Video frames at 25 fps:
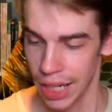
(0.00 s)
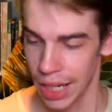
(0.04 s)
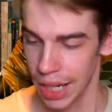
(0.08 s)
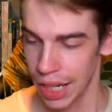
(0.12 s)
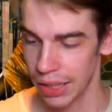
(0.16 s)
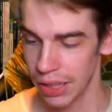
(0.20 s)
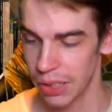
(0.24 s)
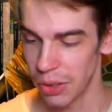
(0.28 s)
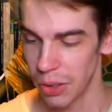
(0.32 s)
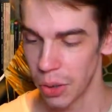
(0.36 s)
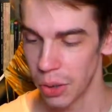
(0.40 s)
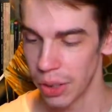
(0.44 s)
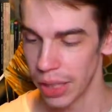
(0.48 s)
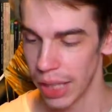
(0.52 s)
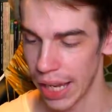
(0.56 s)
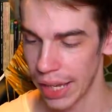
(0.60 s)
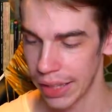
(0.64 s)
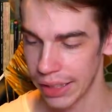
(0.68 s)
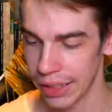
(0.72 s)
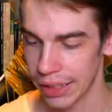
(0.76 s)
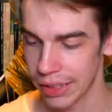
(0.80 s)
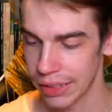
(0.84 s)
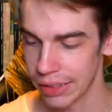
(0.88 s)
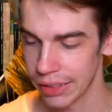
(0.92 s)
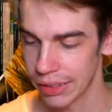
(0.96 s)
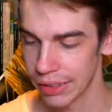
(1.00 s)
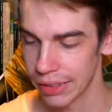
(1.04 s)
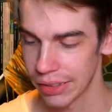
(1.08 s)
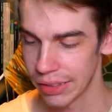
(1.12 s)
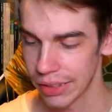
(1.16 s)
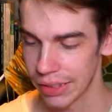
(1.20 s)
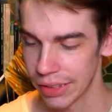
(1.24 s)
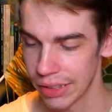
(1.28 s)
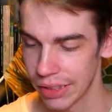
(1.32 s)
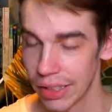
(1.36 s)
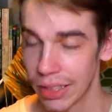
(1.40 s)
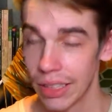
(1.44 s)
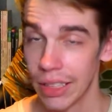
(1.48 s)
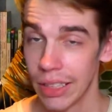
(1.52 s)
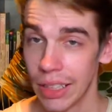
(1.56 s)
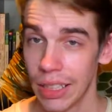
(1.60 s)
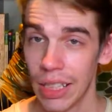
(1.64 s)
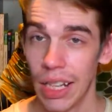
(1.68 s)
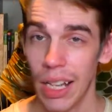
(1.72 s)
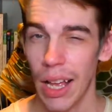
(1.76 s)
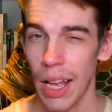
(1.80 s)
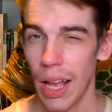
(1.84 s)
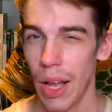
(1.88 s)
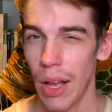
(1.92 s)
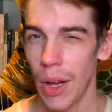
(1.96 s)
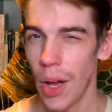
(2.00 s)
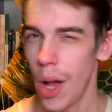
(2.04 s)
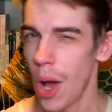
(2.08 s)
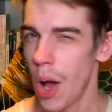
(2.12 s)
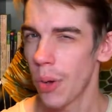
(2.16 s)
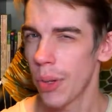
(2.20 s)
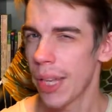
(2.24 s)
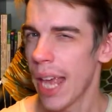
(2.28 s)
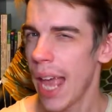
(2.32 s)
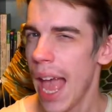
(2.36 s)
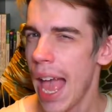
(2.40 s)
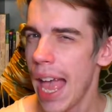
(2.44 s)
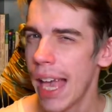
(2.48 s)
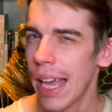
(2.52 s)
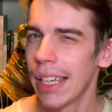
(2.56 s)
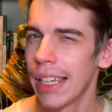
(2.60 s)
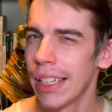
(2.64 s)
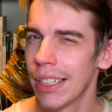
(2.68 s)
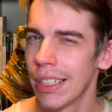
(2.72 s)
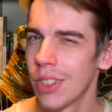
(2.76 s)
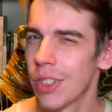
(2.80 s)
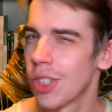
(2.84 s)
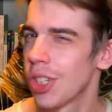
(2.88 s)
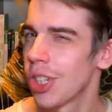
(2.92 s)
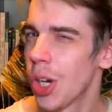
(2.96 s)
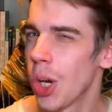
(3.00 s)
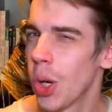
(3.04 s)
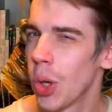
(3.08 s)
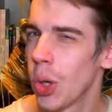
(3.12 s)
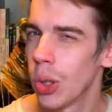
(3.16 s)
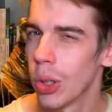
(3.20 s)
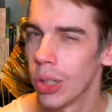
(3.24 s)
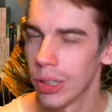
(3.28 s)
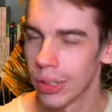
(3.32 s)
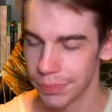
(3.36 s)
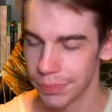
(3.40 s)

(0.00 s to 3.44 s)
And they're all like, okay, sure.